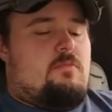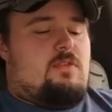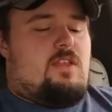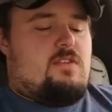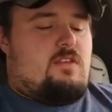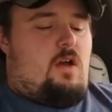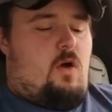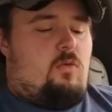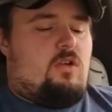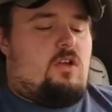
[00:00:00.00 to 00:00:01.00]
But that's the
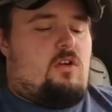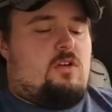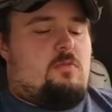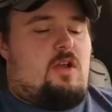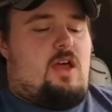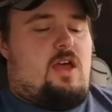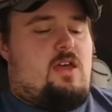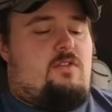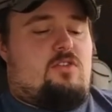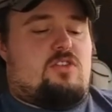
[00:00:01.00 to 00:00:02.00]
only argument I
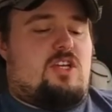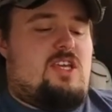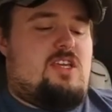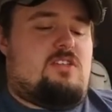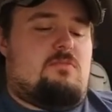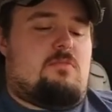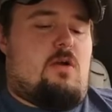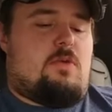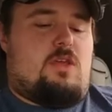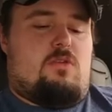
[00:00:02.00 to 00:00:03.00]
have. Cheese,
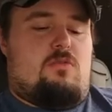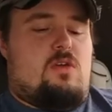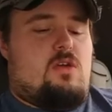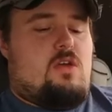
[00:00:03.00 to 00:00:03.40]
barbecue,